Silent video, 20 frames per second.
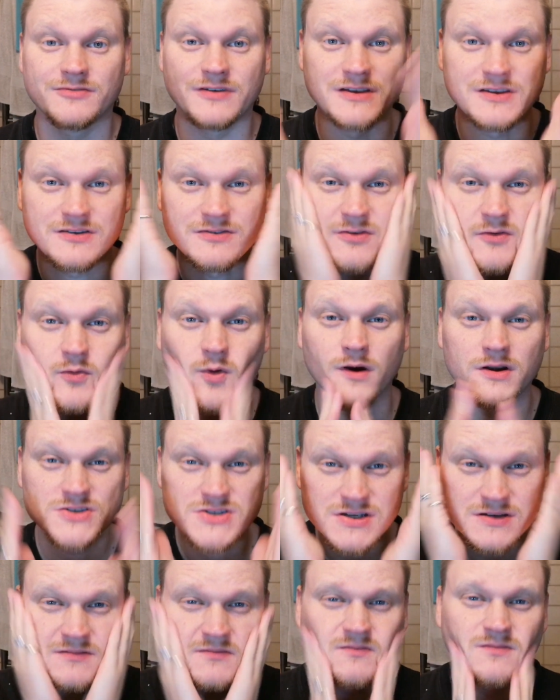Thank you for
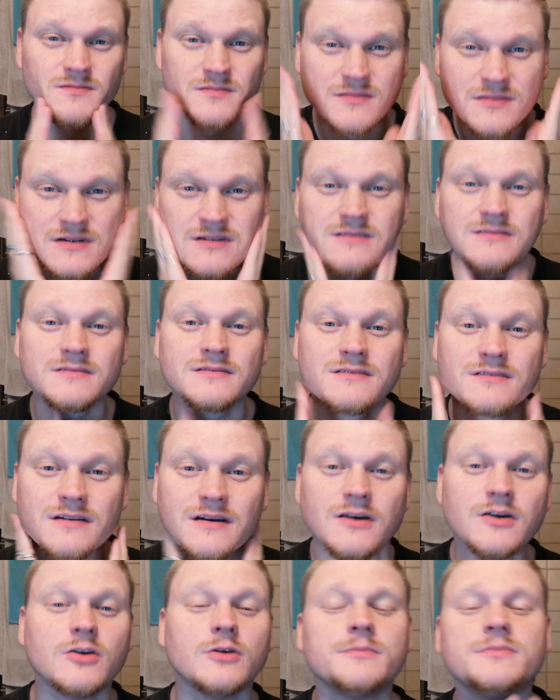watching.
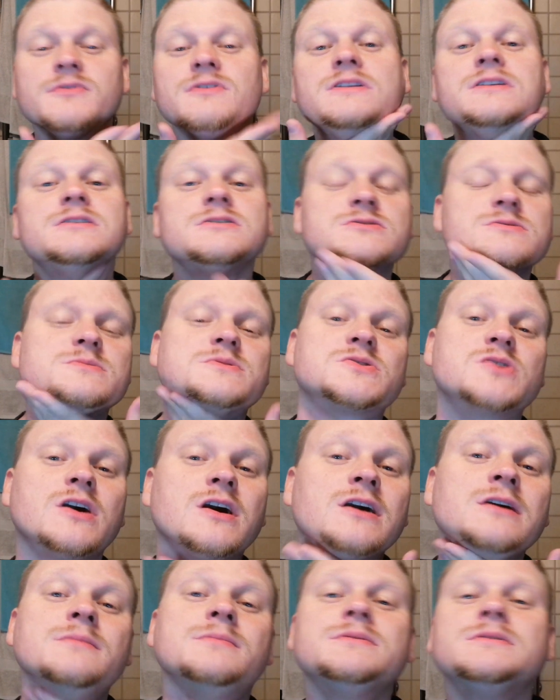Hopefully you
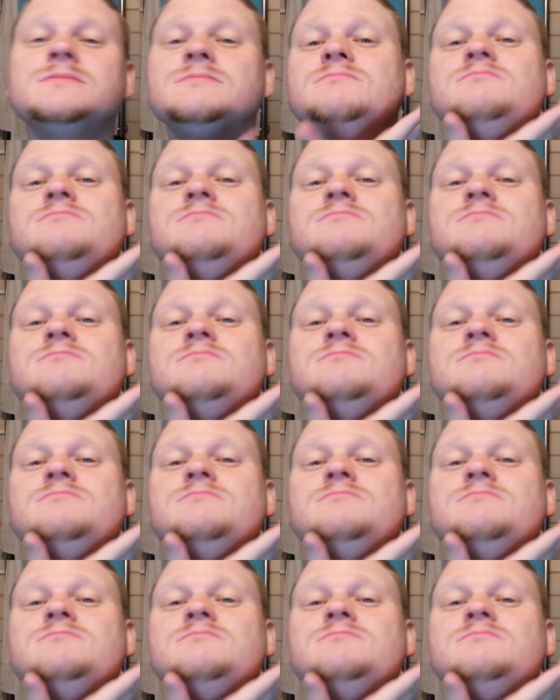subscribe.